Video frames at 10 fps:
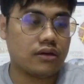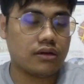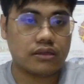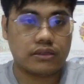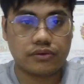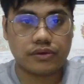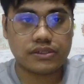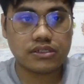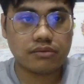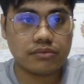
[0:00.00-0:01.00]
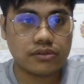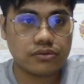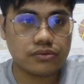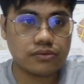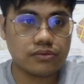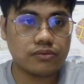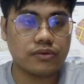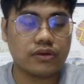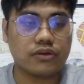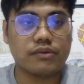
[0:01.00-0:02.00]
In question number 2, we
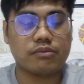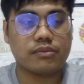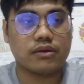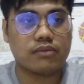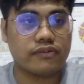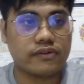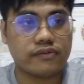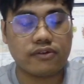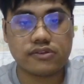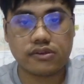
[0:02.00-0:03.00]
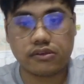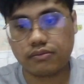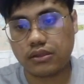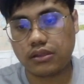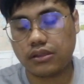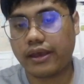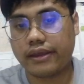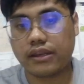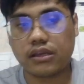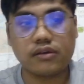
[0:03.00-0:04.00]
are going to make buffer for a suitable
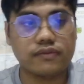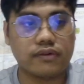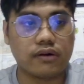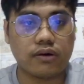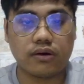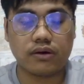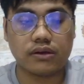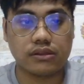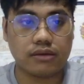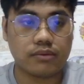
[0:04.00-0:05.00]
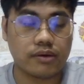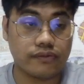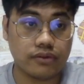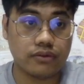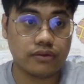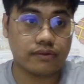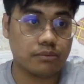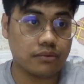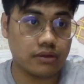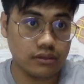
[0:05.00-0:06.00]
area for type of new
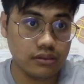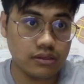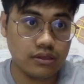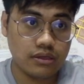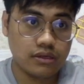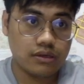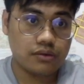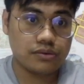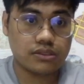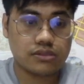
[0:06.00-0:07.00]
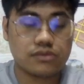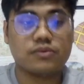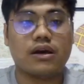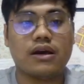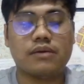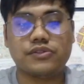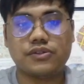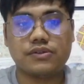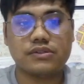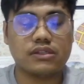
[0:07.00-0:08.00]
development, which is I'm
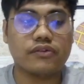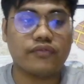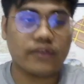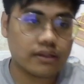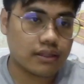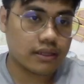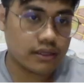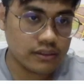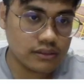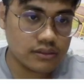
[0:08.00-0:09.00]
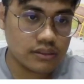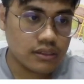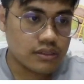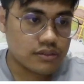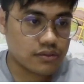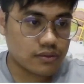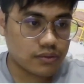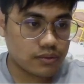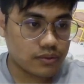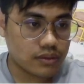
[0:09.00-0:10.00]
choosing the vacant land.
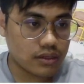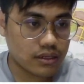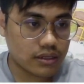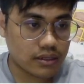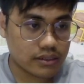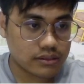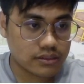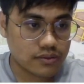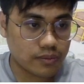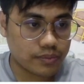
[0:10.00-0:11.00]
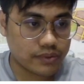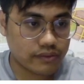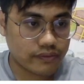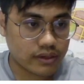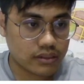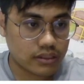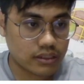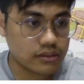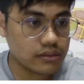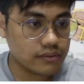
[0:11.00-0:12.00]
So just open the vacant land.